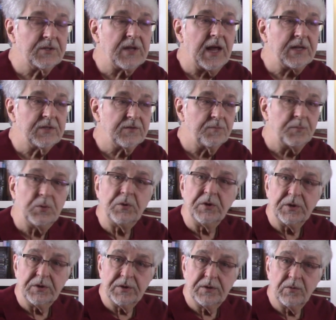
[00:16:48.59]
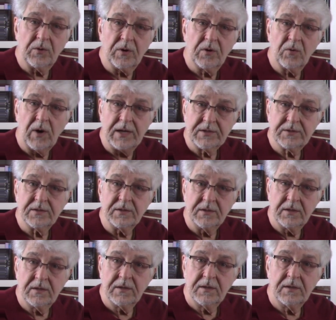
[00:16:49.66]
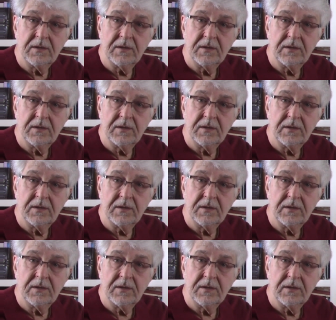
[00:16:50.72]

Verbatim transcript: signs of Buddhahood or Christ and